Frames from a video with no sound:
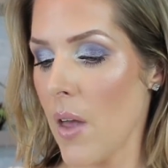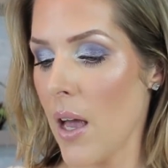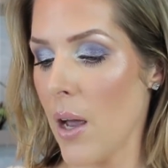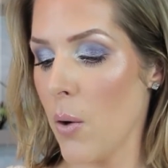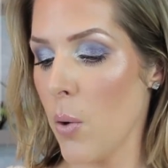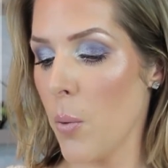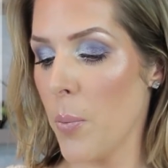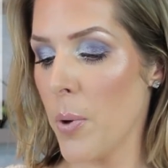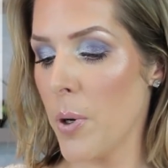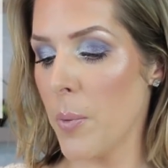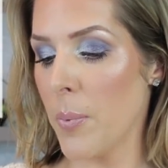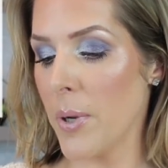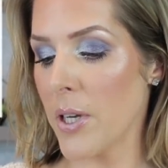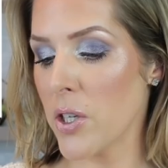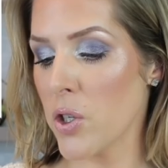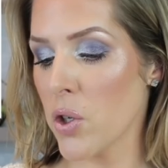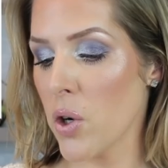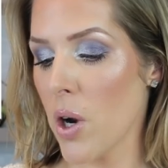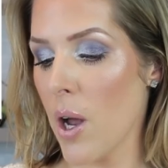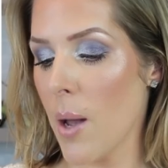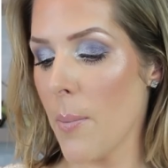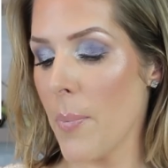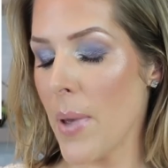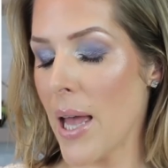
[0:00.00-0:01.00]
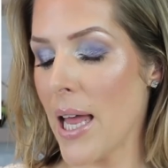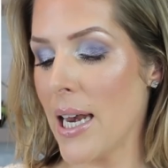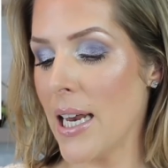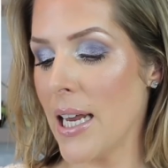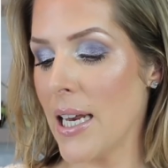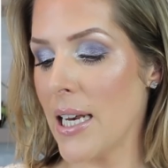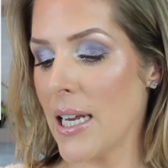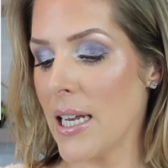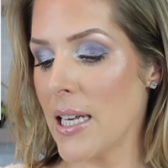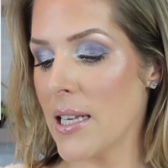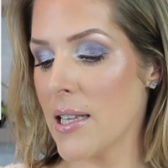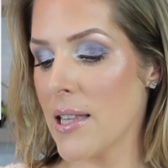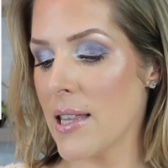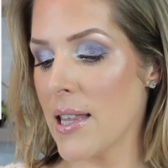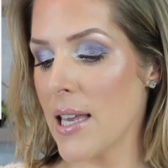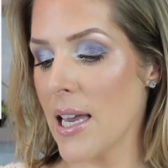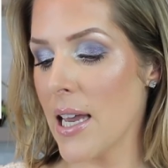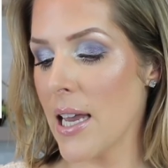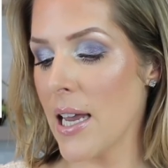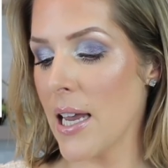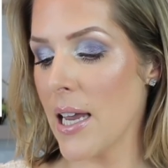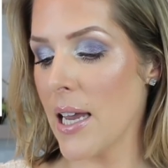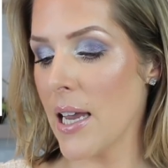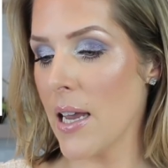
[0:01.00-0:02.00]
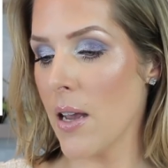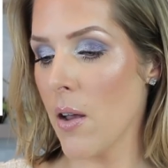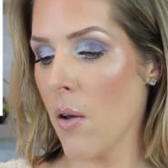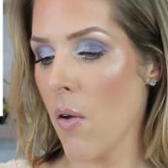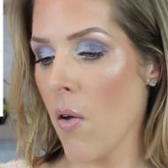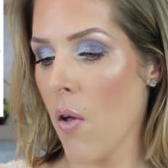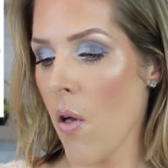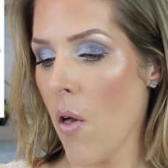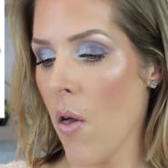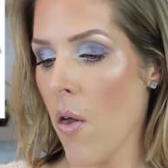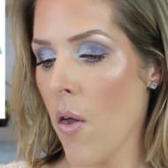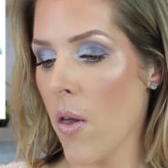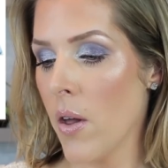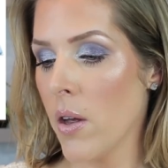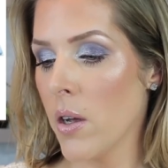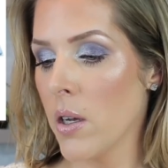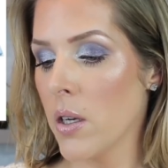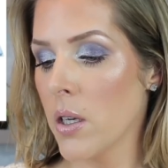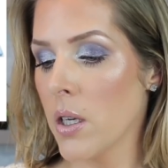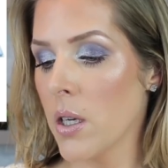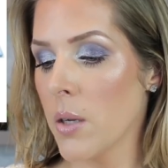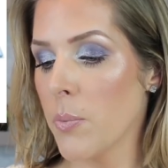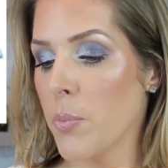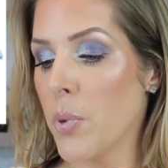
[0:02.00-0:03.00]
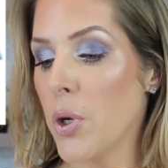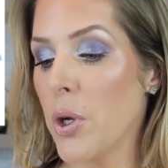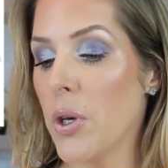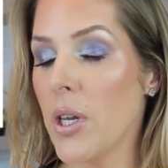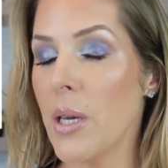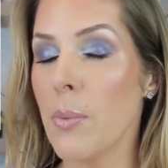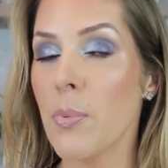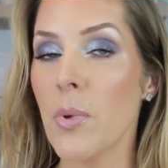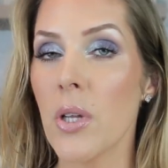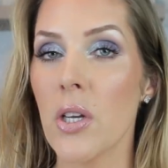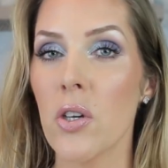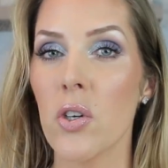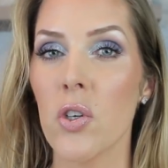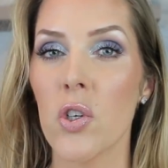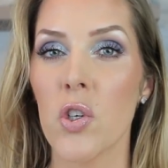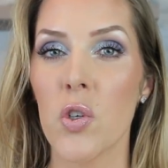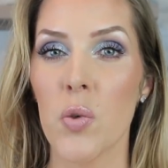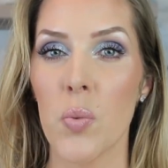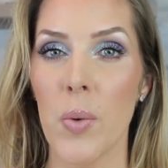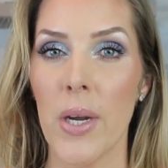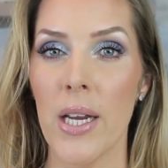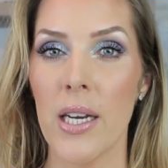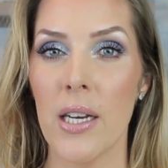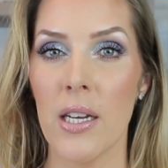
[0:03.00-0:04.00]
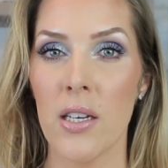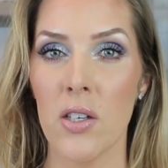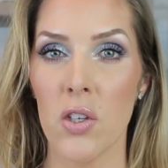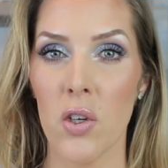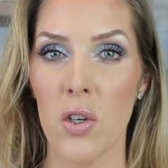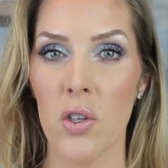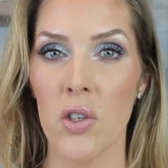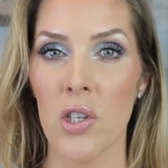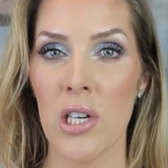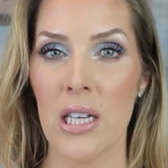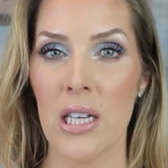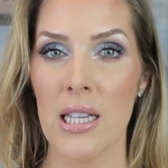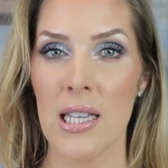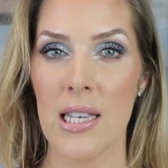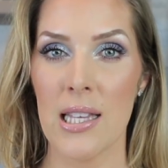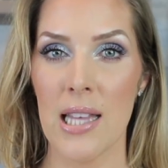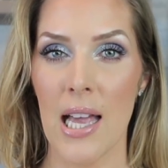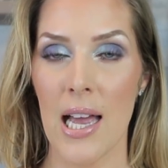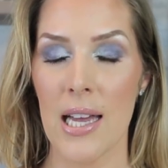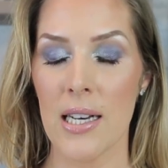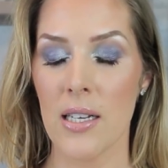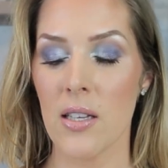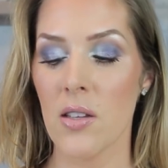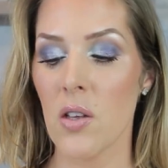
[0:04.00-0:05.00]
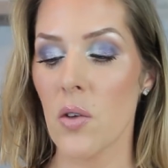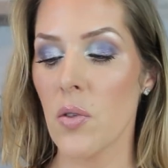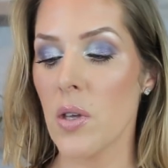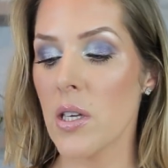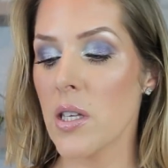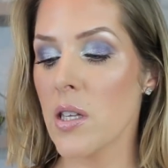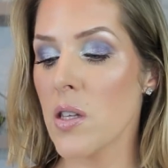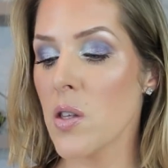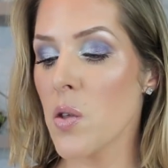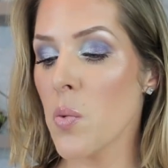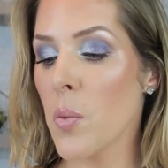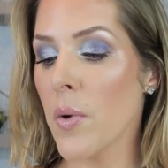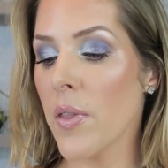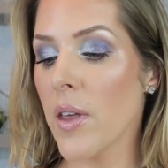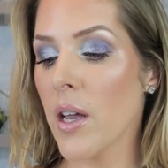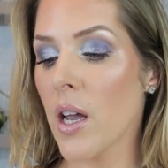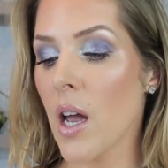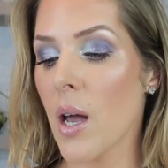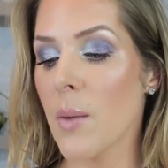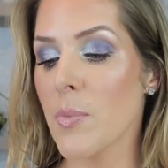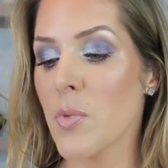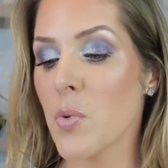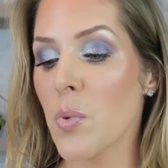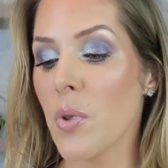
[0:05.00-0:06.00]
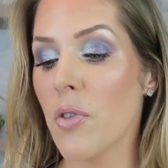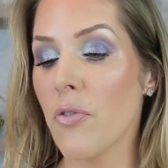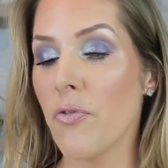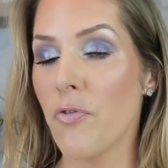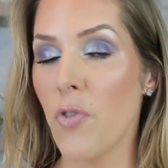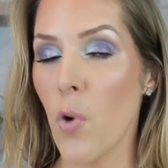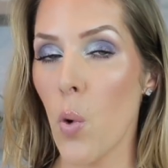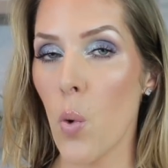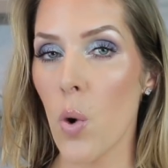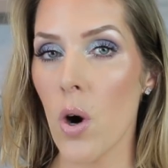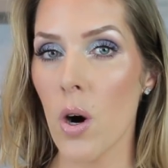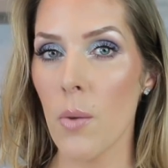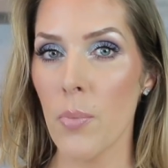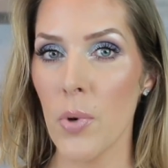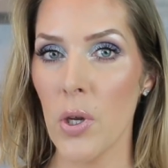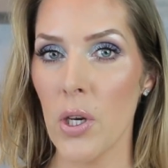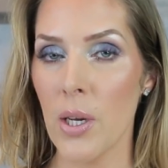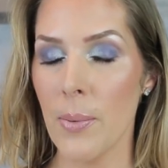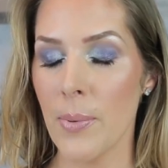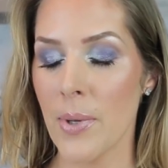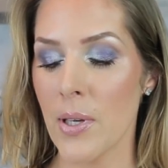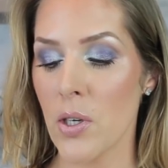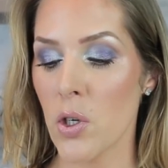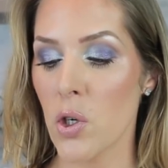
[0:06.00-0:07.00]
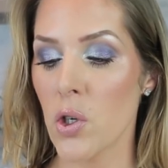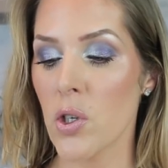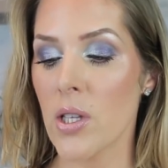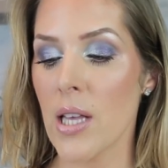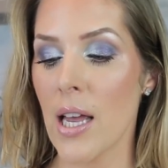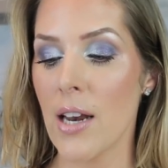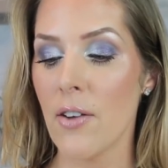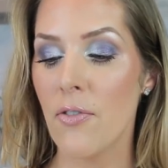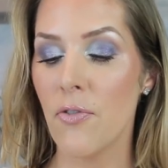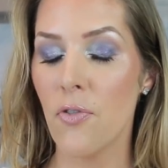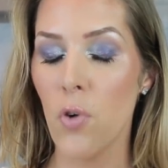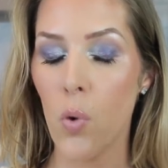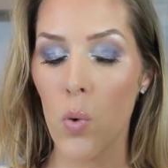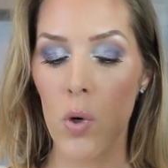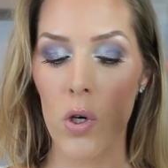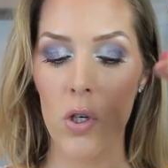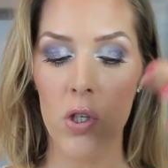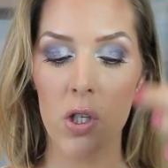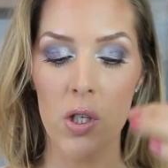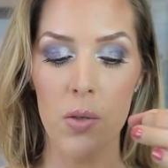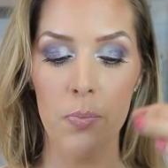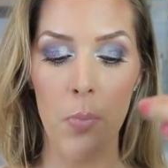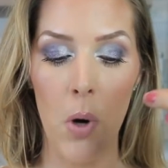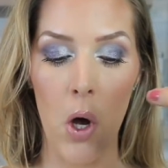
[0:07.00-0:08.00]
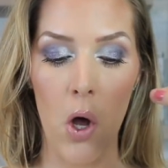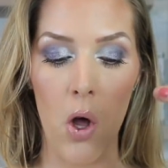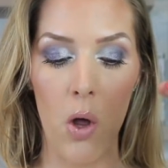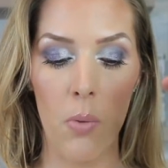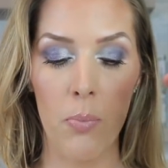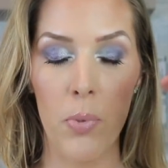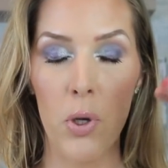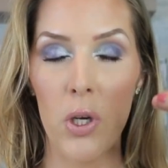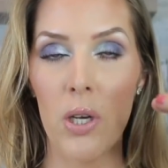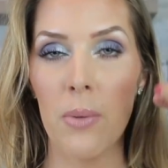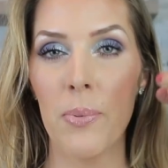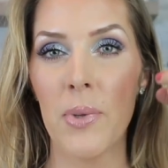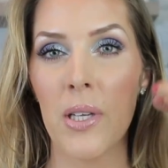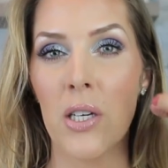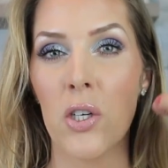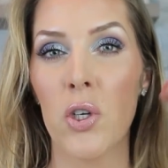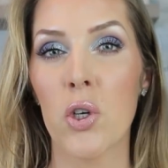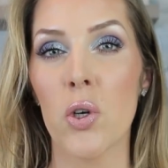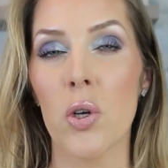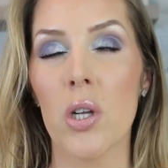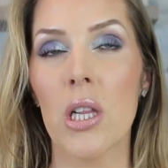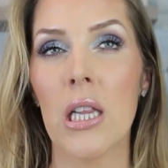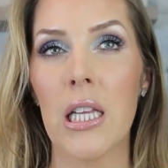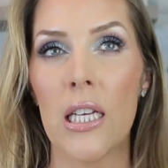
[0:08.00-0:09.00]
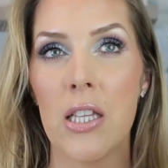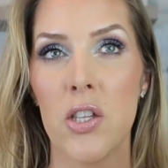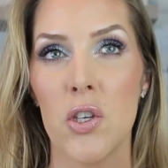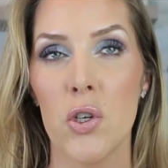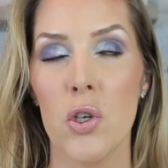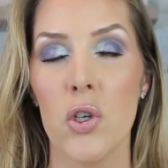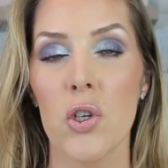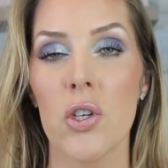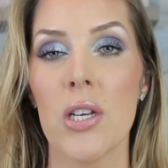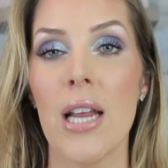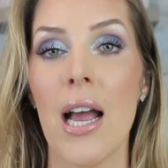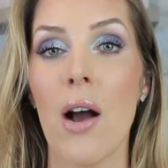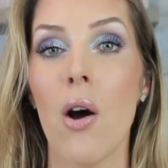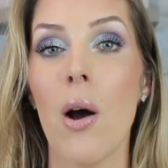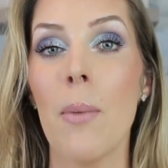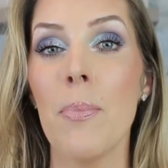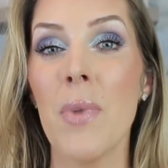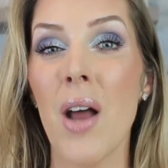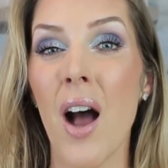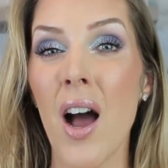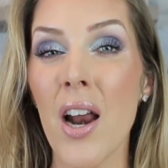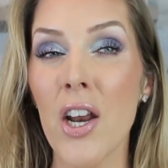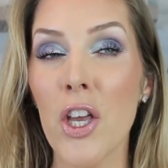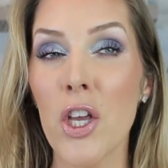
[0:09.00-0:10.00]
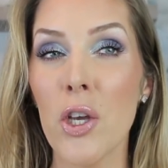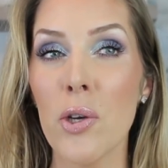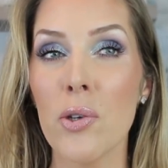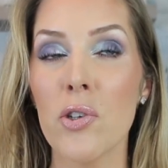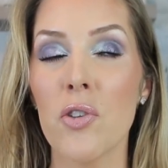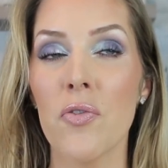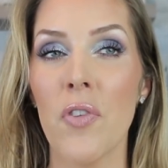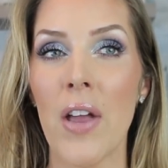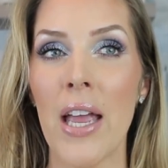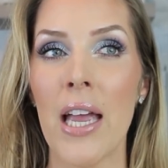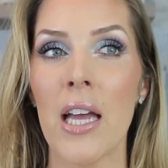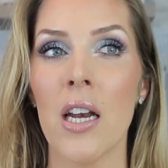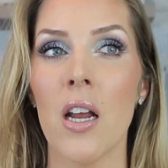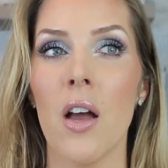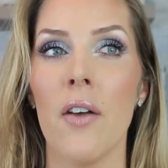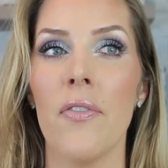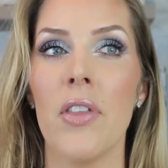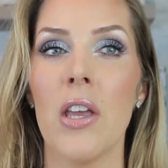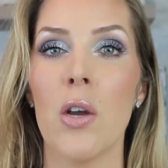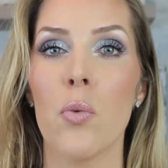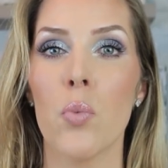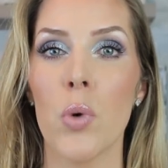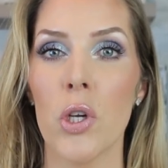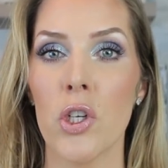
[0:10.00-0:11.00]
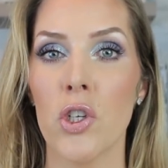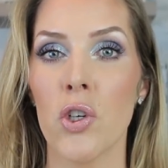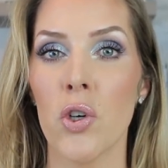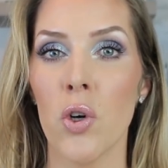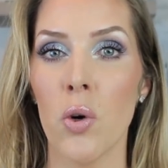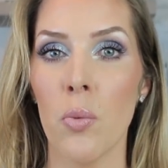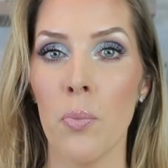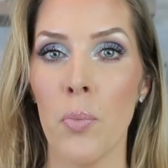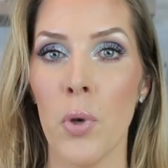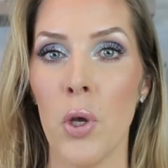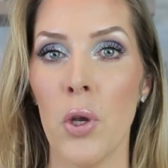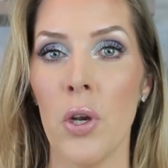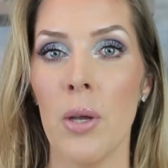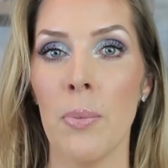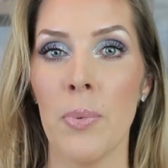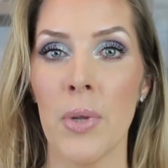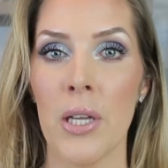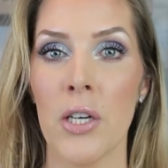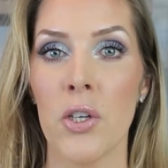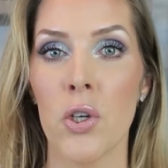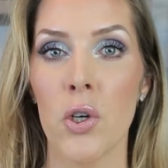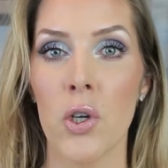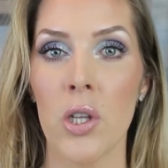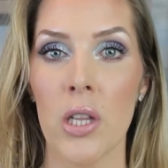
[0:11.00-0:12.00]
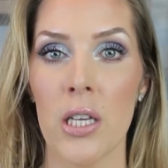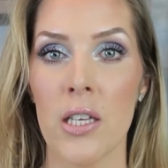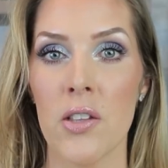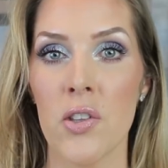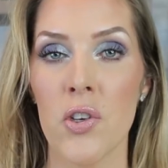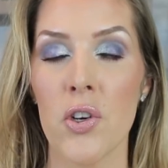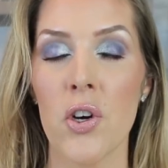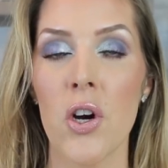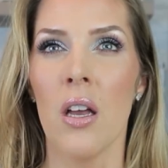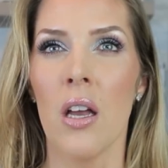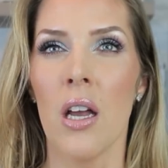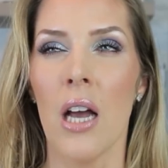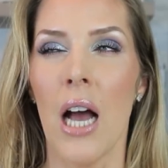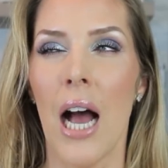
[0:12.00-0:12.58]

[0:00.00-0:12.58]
I will put a picture up and it is the Beauty Blender Sweet Indulgence set. So this is the one that comes with four beauty blenders and four small beauty blender cleansers. Now, I'm not a huge fan of the original beauty blender cleanser.